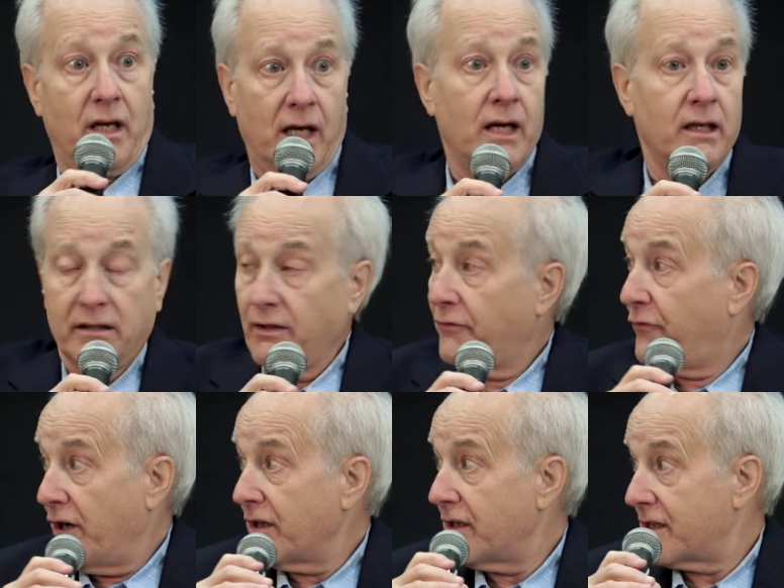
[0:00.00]
And the
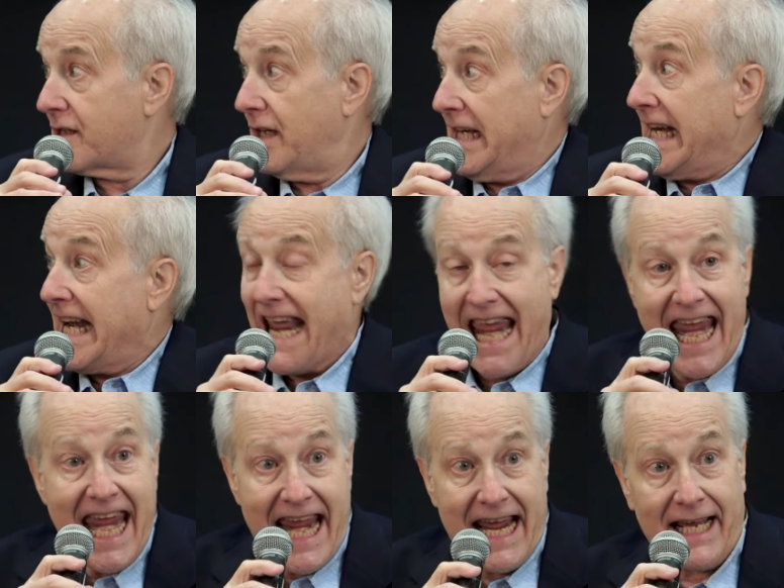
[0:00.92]
fungus in an
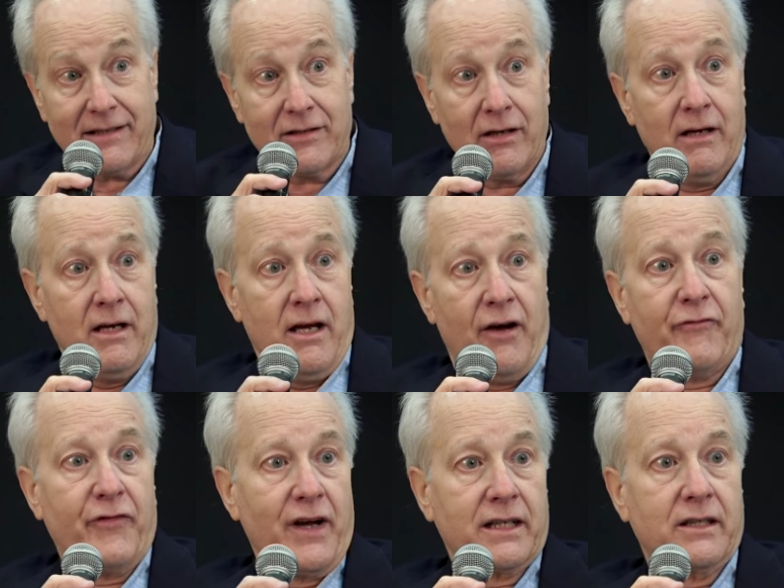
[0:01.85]
ant
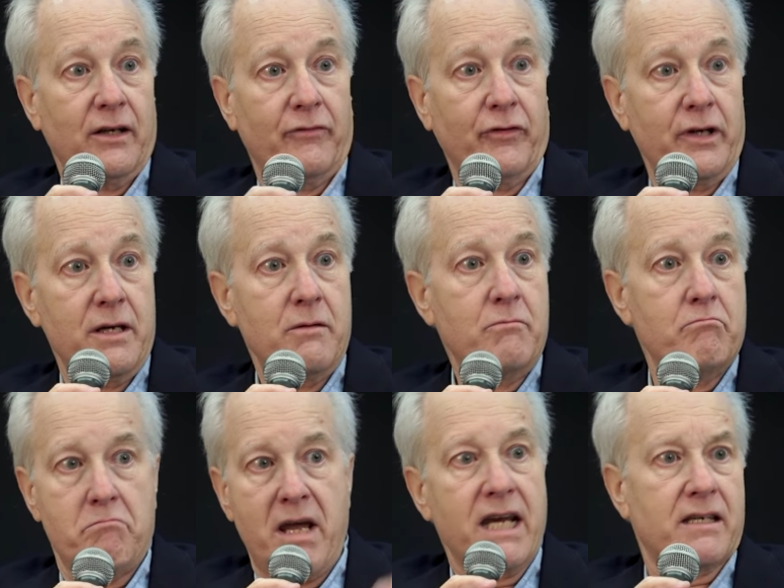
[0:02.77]
effectively
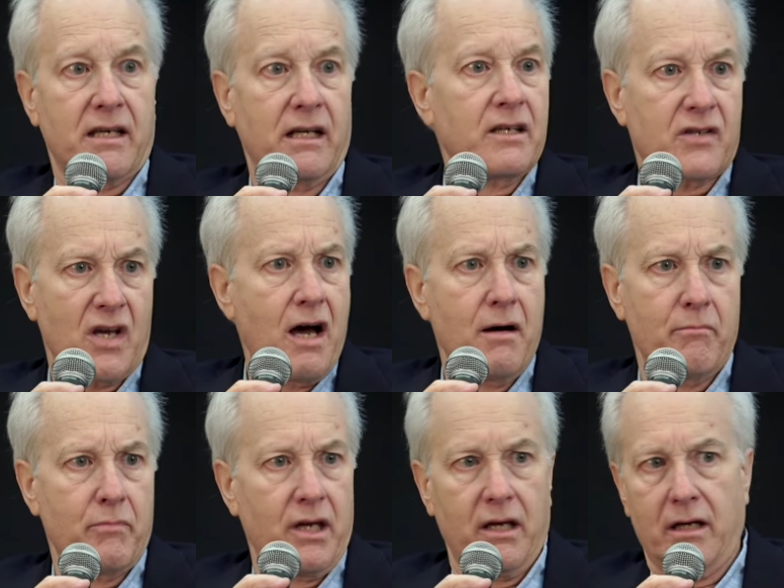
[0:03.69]
makes it a
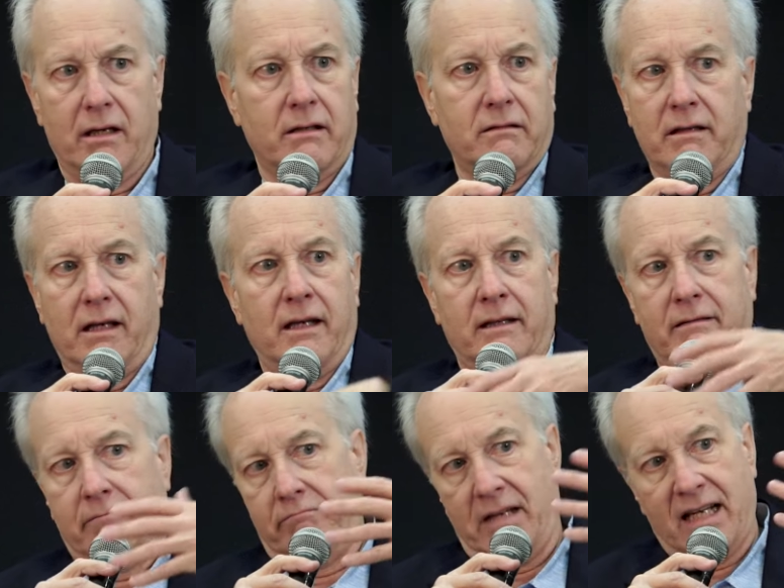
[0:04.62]
zombie. It, it
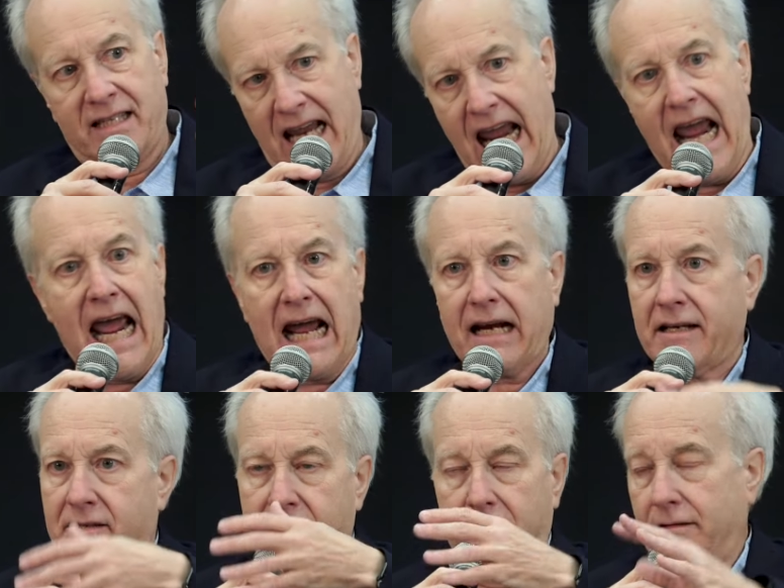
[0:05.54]

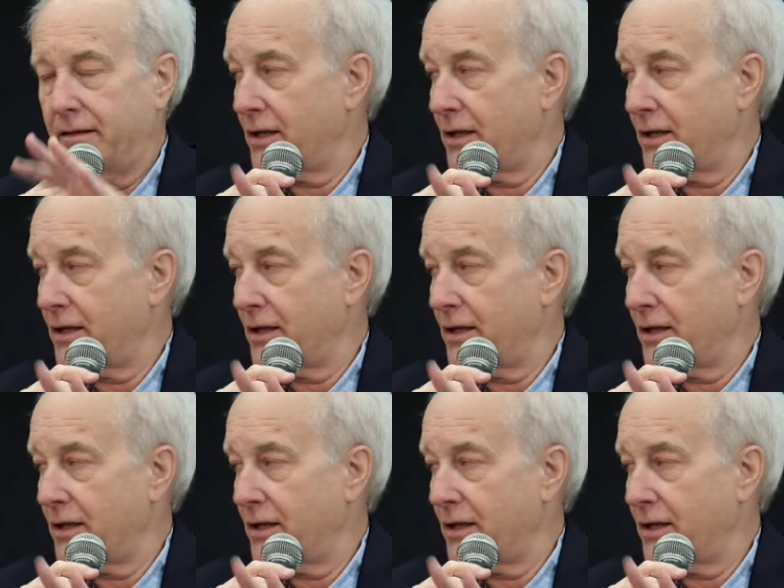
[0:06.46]
attacks and